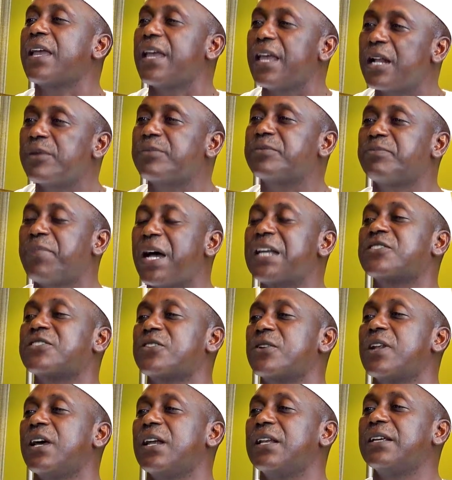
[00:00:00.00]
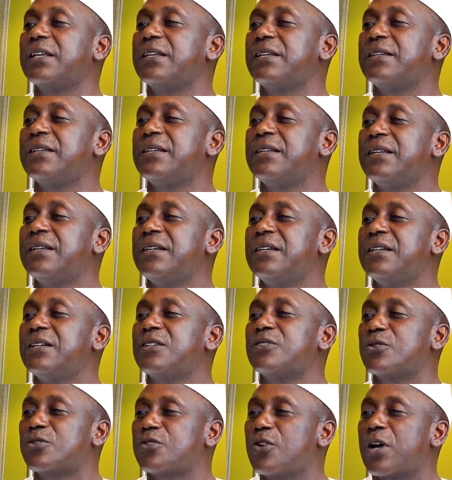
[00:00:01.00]
helped personally
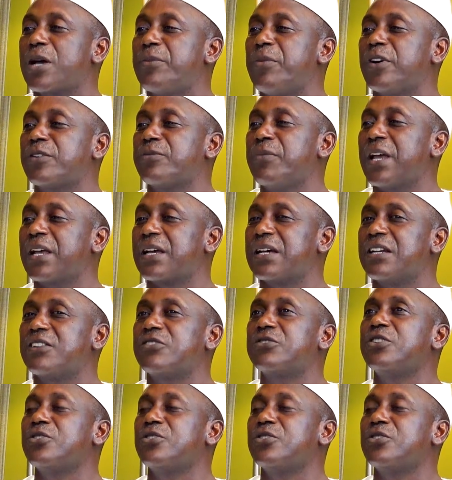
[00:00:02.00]
to talk about my country.